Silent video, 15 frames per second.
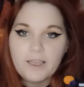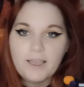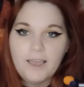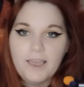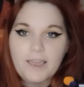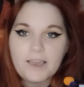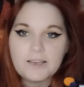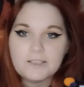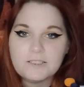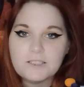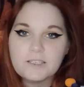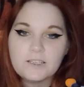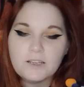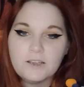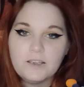and
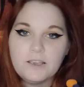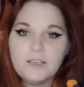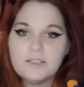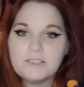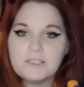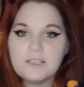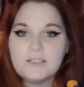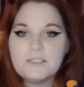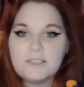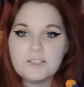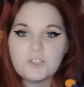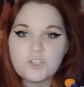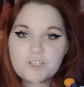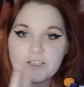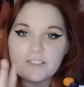it says
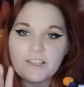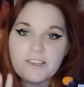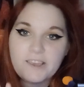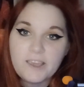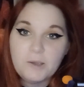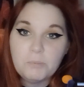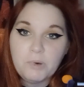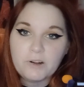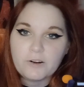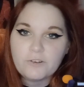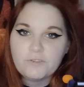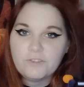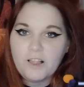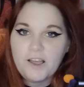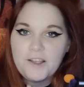that she's like a
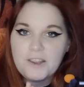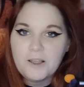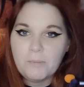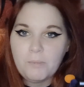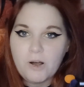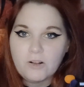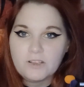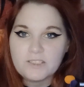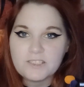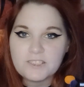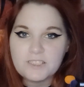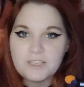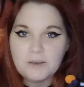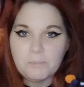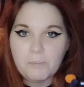butterfly among a
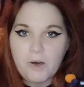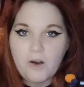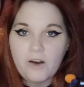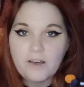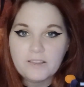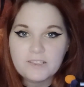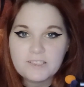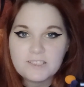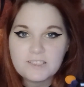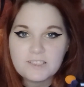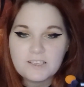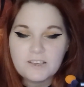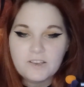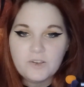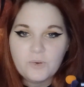sea of moths,
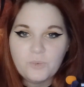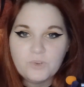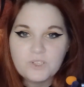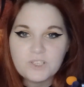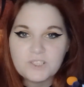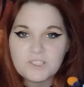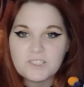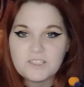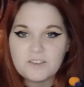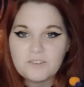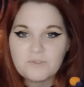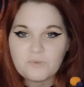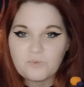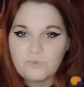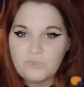which is
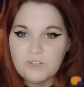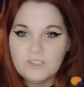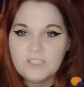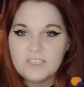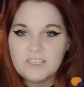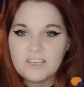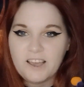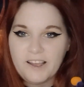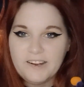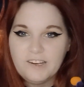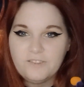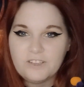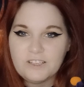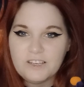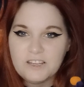really kind
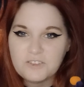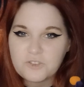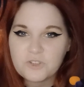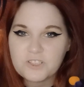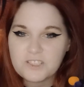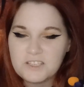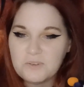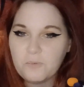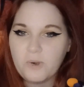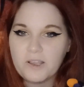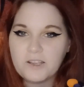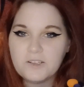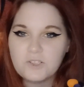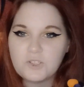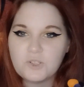of an interesting
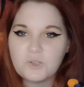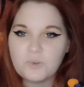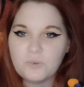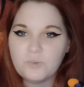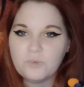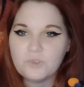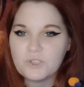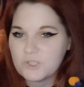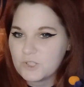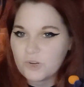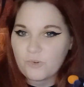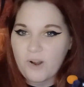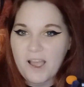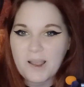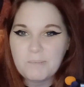way to
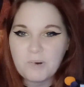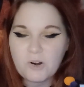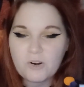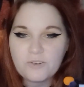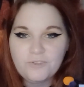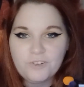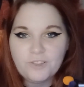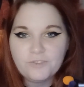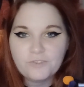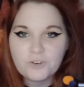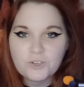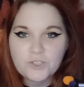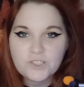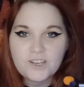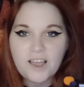describe her for the
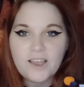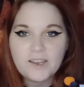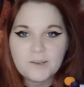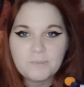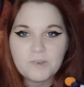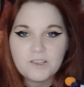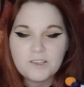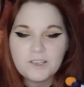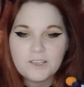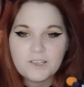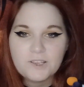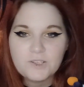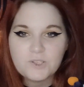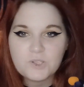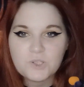first time.
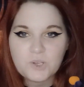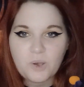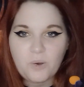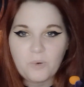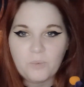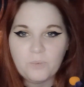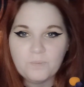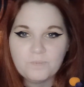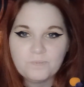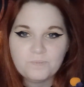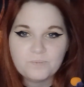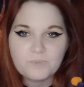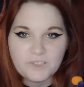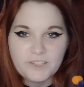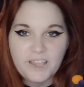So
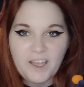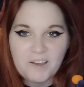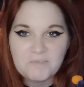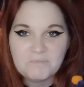yeah,